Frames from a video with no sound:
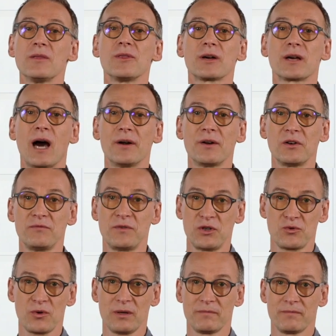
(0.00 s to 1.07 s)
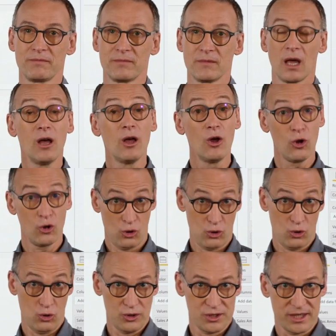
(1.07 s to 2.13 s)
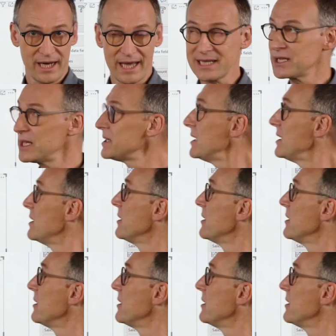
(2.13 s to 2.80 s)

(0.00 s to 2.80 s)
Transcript: the current visual. All selected